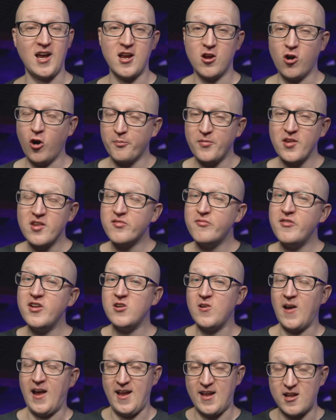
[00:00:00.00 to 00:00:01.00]
I hope this
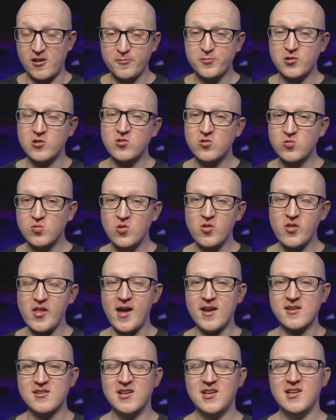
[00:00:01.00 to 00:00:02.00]
video helped you to do
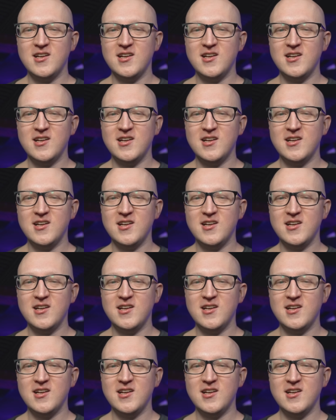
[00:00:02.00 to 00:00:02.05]
that.